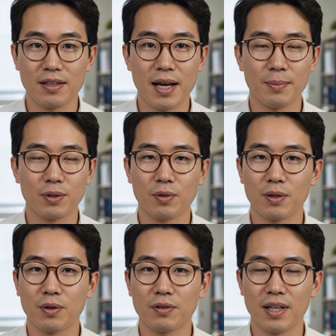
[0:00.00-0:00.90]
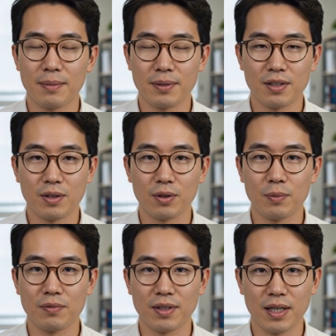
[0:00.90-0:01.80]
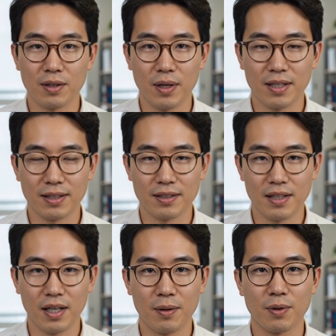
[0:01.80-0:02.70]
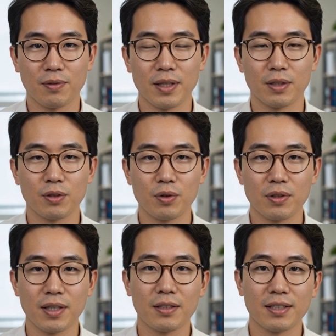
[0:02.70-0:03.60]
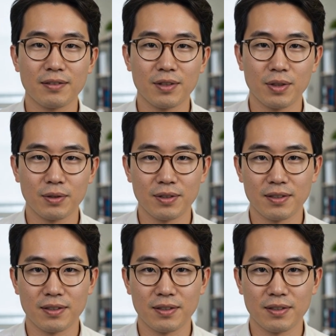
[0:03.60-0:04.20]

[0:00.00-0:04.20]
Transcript: laboratory-grown diamonds suitable for electronics proved extraordinarily difficult.